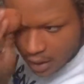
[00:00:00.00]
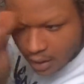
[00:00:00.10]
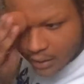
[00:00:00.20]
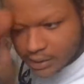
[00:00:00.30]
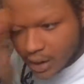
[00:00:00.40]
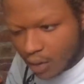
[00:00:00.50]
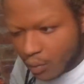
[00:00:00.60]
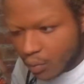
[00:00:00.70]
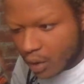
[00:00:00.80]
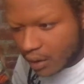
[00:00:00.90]
And don't
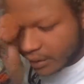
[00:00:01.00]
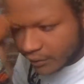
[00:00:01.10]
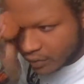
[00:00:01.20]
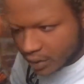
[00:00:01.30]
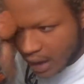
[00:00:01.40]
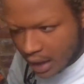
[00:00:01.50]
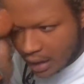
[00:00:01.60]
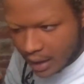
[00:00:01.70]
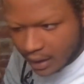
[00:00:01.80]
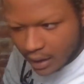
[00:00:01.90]
worry if they're not
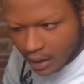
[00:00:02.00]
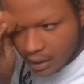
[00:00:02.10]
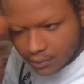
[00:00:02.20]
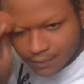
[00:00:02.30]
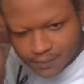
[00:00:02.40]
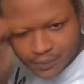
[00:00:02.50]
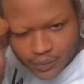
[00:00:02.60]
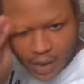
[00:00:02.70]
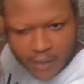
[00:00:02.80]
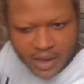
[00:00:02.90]
like,
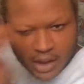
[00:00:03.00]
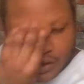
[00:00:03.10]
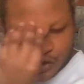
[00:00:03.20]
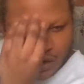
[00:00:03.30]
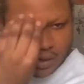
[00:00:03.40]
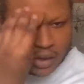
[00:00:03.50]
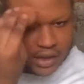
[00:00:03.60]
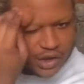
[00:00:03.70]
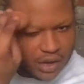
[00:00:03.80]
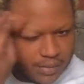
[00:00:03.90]
I mean, they
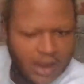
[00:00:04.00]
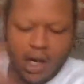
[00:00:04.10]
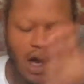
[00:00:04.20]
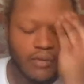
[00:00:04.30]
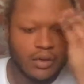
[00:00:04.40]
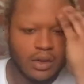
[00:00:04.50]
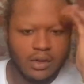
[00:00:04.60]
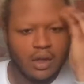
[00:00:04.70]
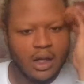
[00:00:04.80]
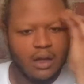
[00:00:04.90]
should be covered,
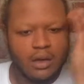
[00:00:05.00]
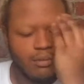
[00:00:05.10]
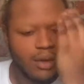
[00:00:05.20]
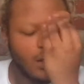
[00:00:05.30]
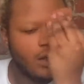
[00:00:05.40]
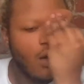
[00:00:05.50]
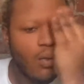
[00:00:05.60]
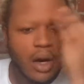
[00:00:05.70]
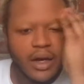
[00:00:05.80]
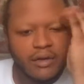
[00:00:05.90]
but don't
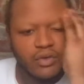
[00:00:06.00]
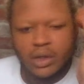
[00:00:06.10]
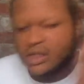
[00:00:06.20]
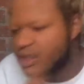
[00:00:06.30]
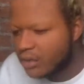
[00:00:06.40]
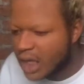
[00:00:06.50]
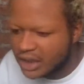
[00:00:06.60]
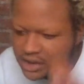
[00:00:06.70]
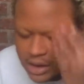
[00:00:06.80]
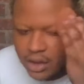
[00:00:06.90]
worry if you can still kind of
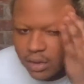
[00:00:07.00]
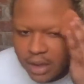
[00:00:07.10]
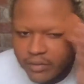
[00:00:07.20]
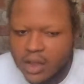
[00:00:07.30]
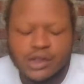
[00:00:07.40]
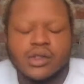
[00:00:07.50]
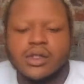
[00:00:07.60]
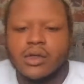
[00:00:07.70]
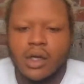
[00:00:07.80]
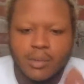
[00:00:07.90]
see it or whatever, because you're
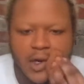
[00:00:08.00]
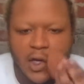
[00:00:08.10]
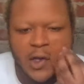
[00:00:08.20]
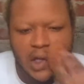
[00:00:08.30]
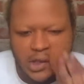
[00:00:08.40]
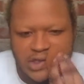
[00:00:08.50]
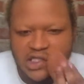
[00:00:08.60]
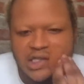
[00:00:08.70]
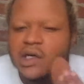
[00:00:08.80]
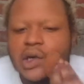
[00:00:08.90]
still going to put
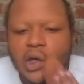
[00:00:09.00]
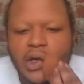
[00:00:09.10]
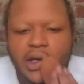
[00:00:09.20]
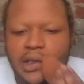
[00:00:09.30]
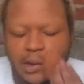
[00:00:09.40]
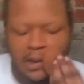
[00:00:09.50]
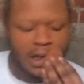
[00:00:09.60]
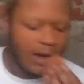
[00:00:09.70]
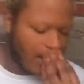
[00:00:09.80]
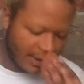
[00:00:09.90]
concealer and
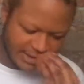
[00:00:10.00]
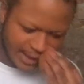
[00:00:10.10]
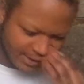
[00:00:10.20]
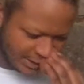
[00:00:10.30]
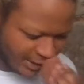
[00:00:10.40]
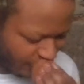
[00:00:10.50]
all types of stuff